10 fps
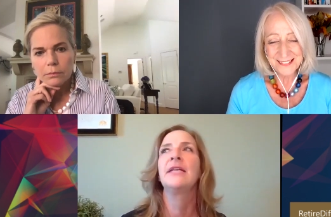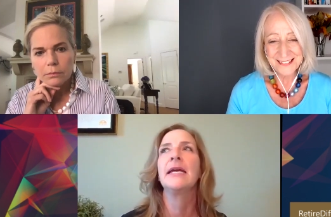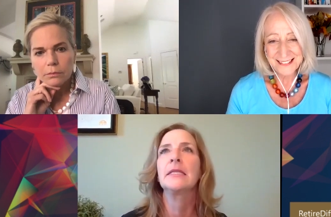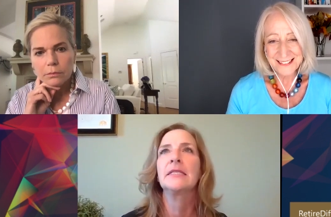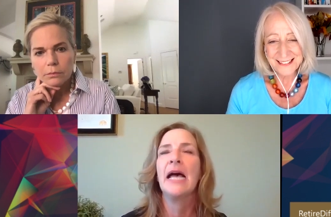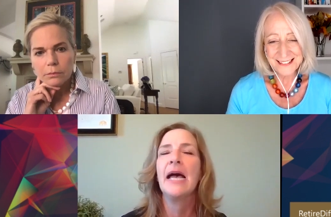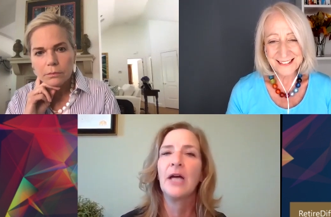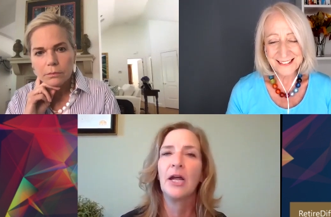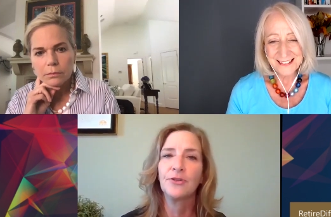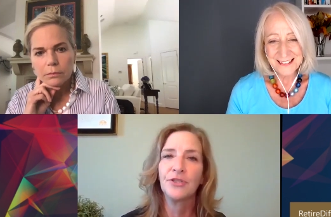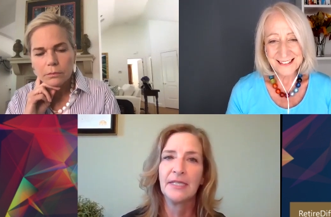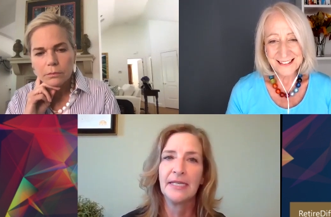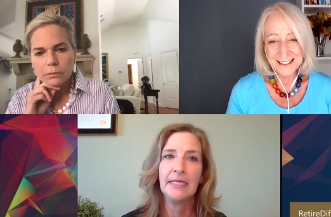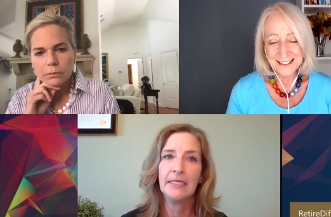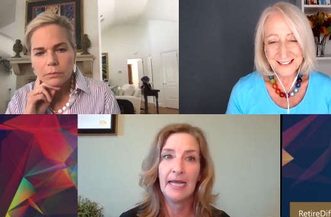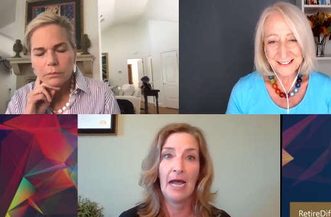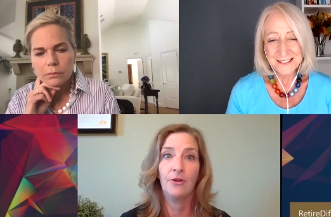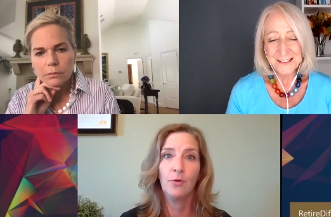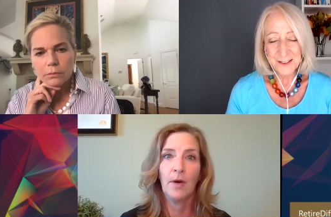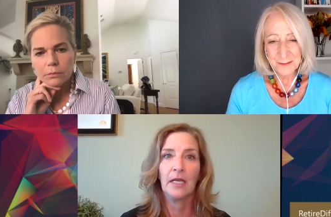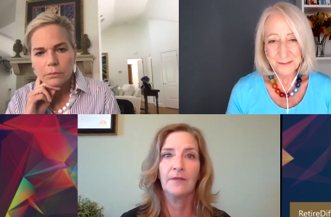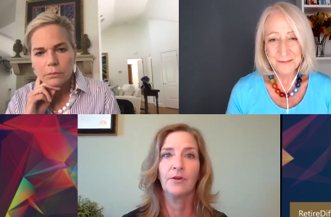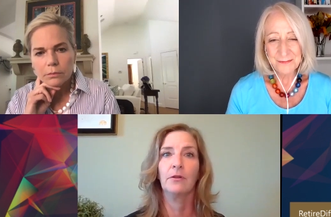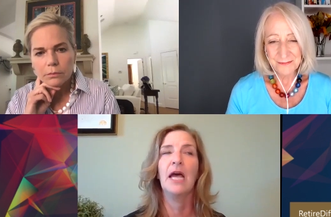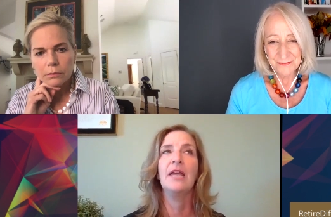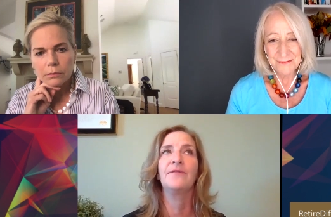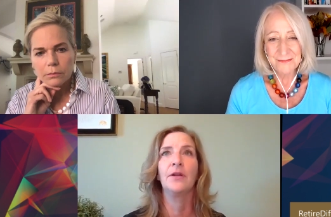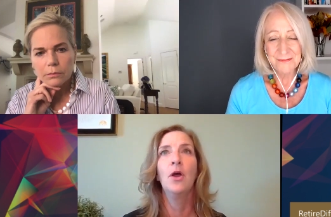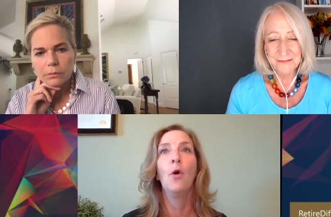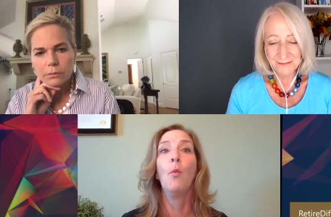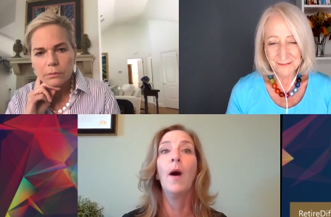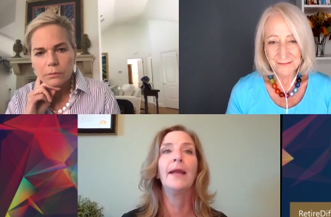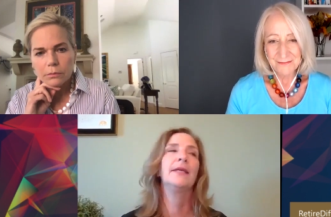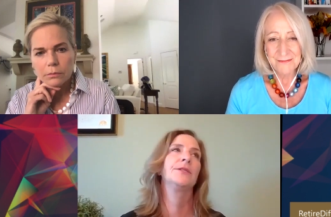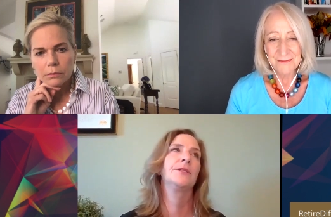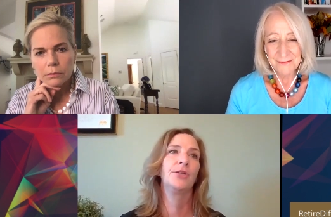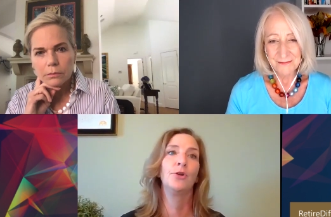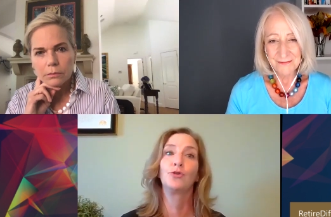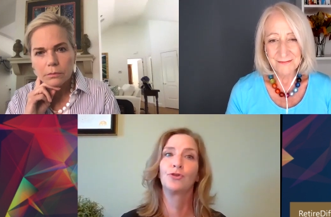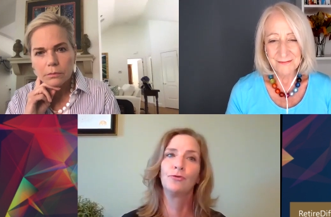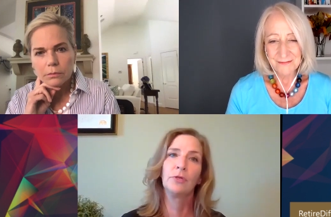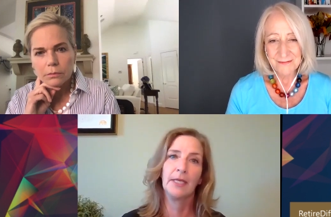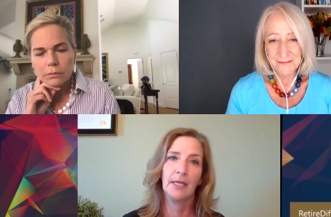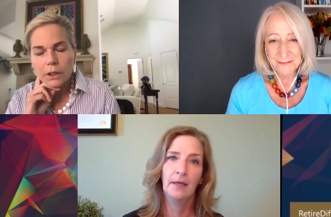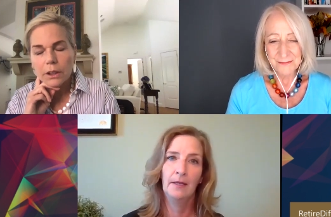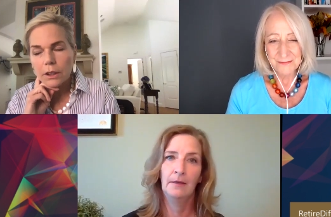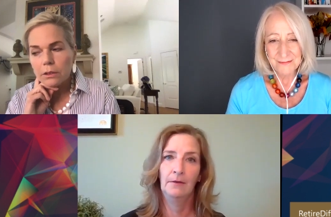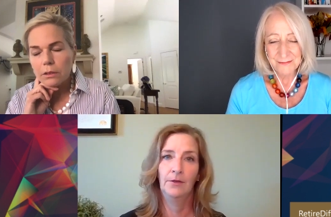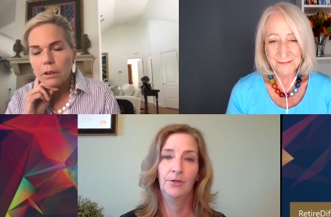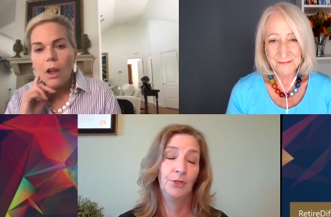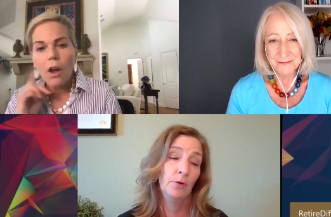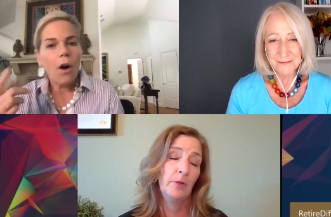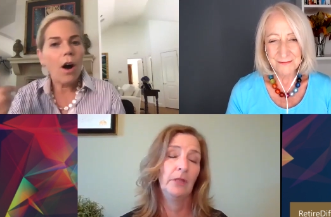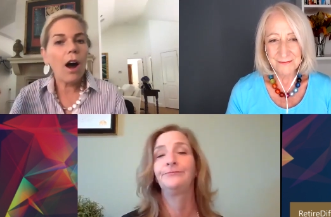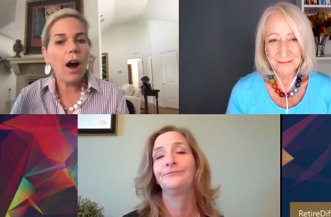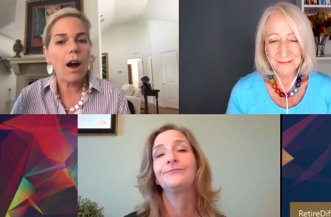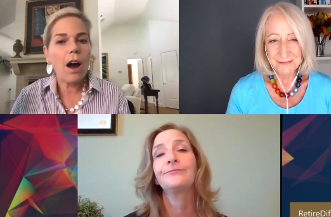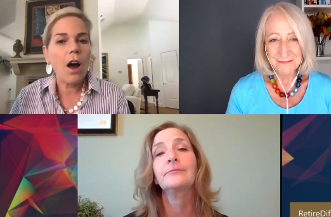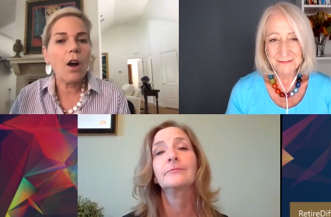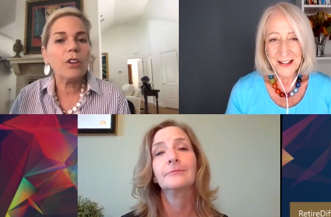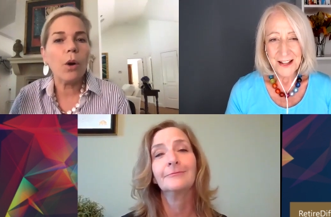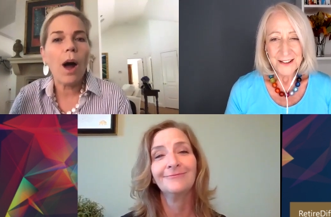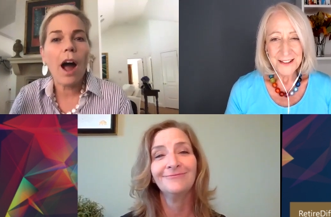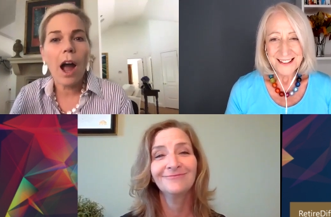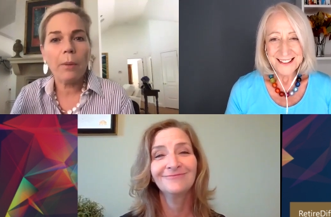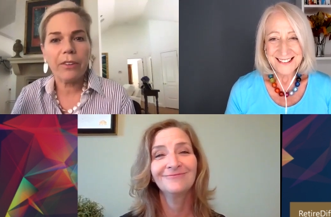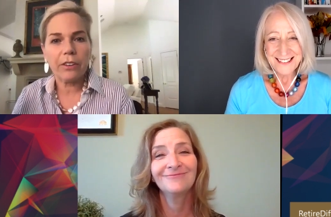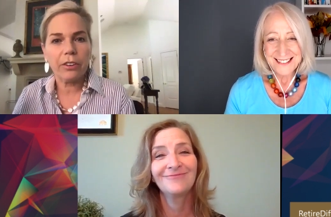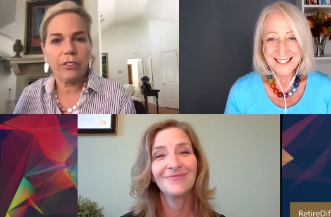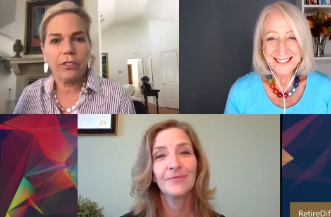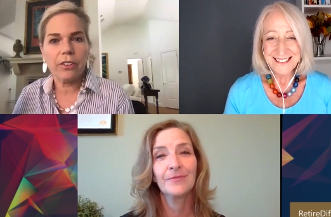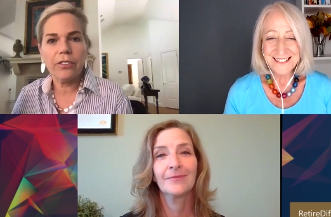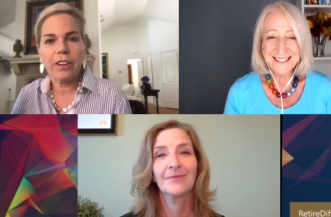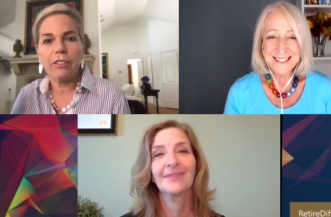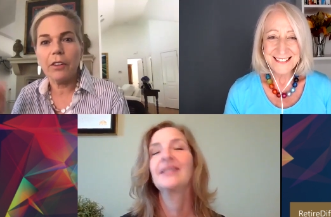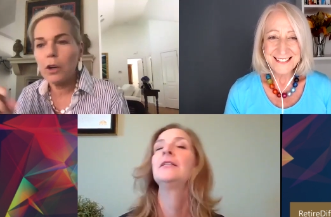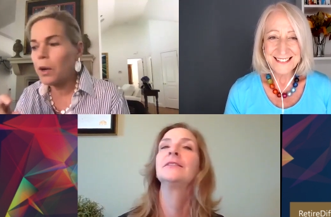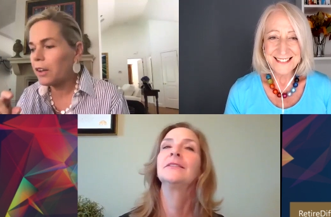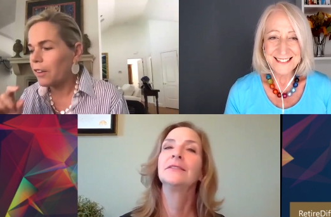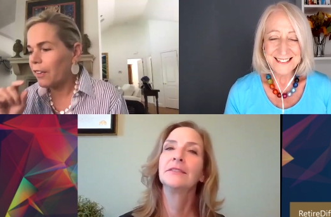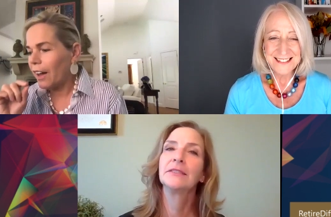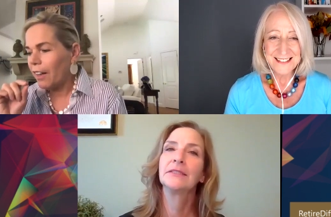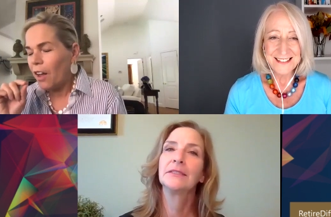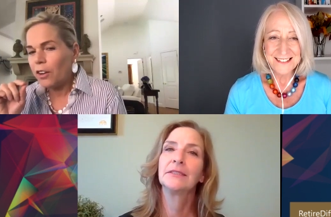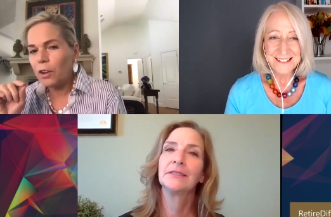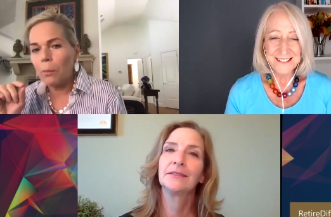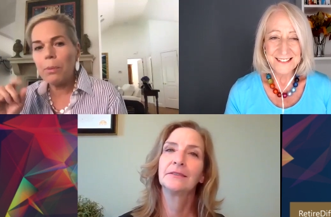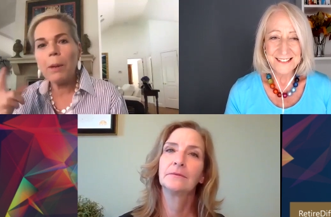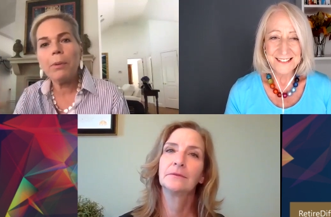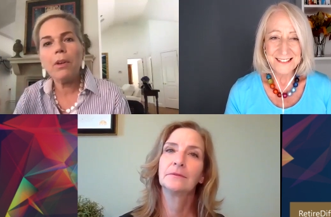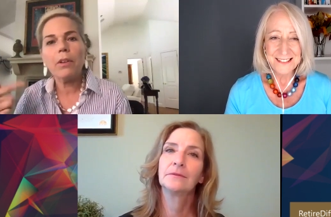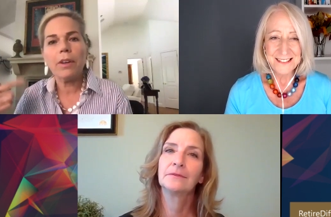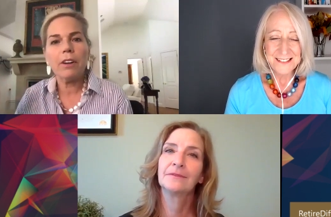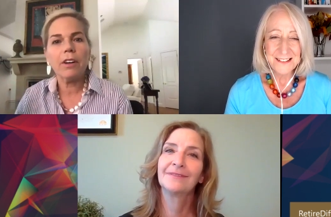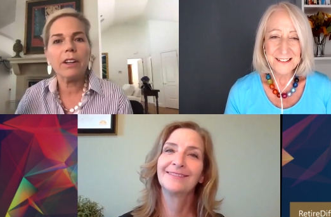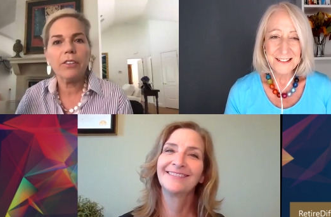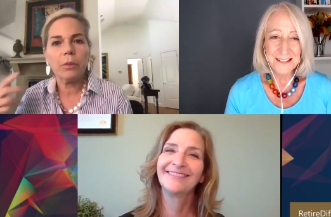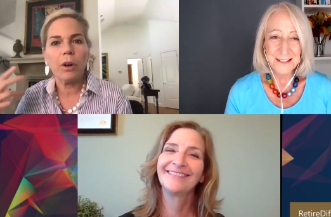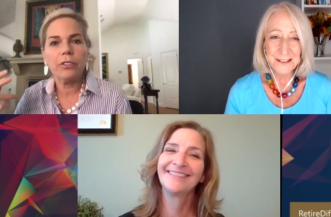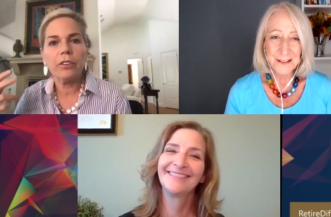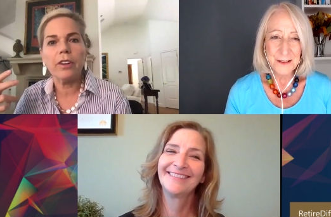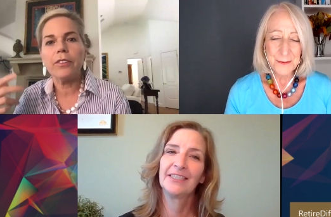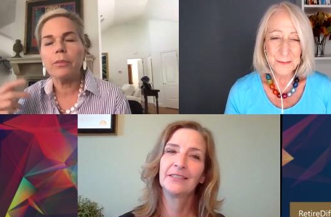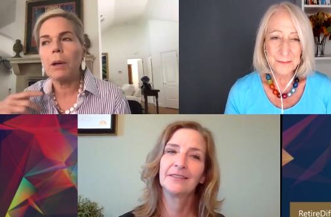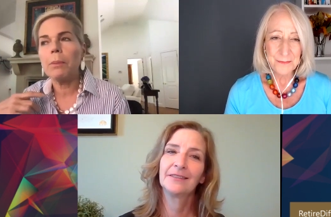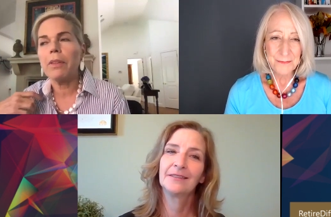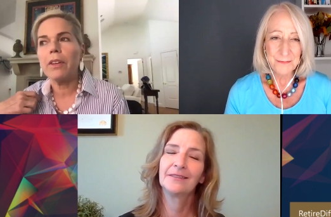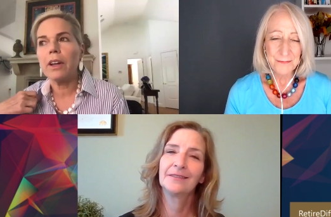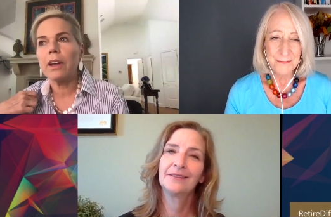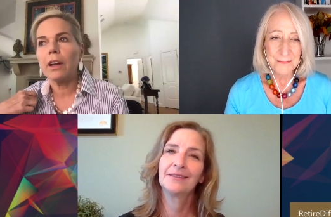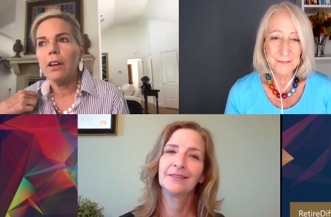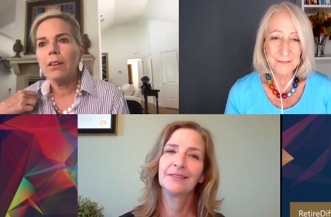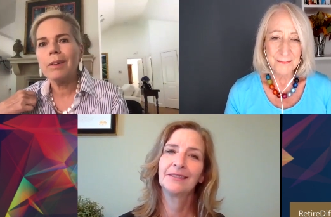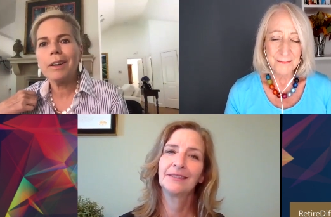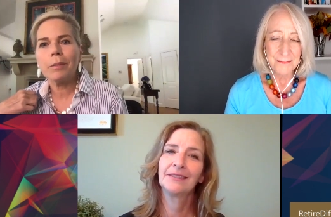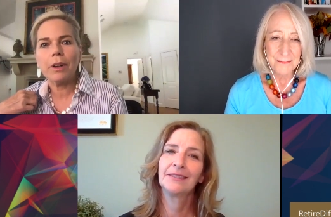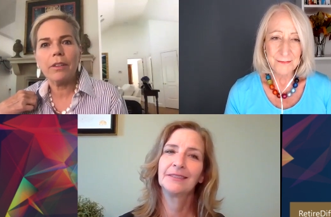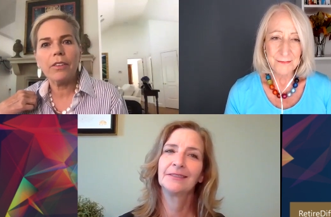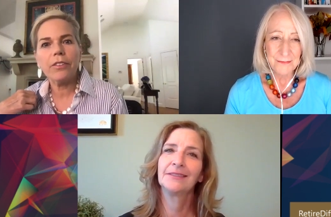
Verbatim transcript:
Speaker 1: taking the time to understand how you want to live your life and what is you know truly yeah. doable
Speaker 2: you know I, I, was actually just going to say really quickly that you know people hearing this watching this might be thinking wait a minute this